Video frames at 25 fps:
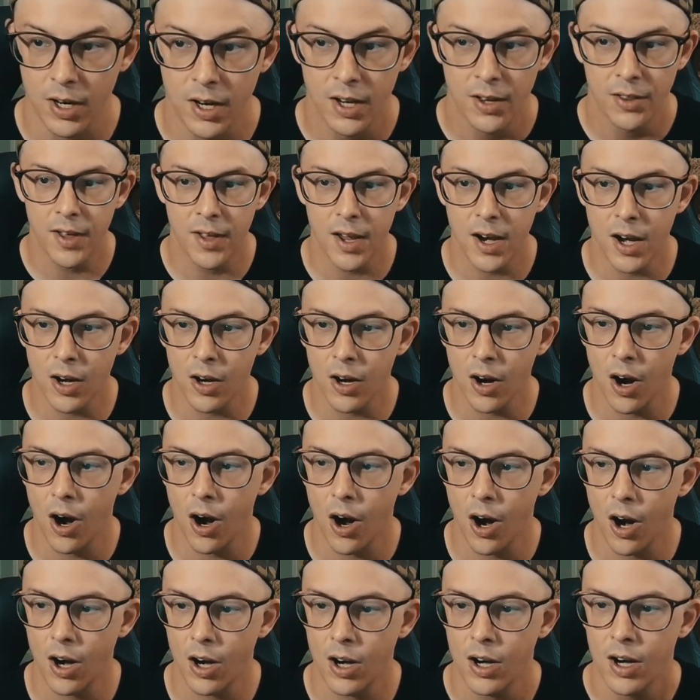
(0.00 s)
There
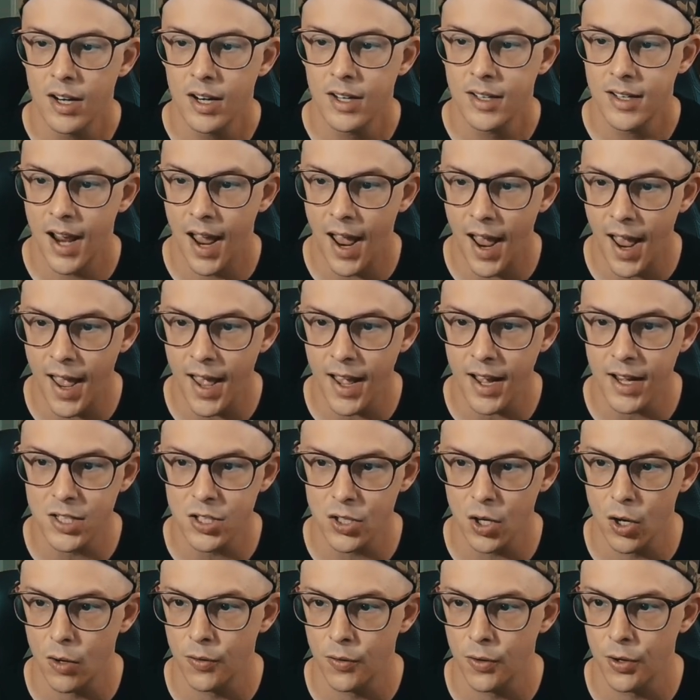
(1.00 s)
are tags
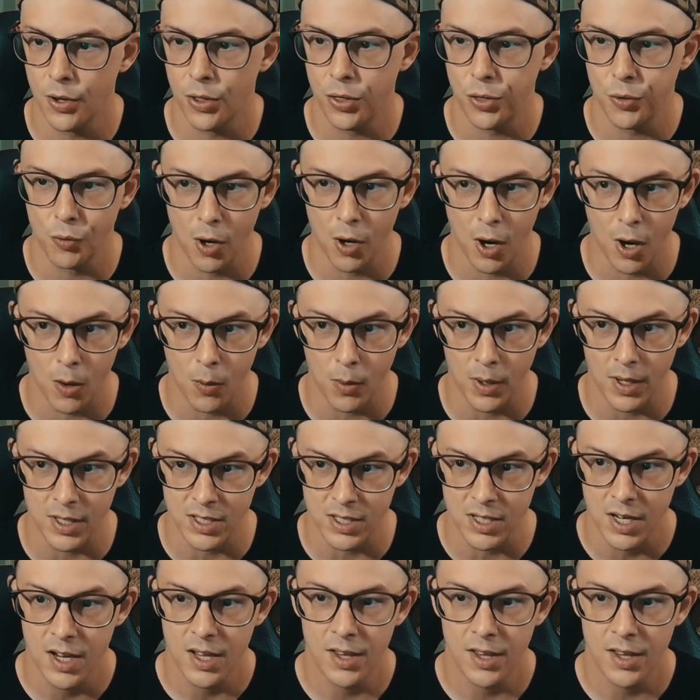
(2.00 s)
over throwies.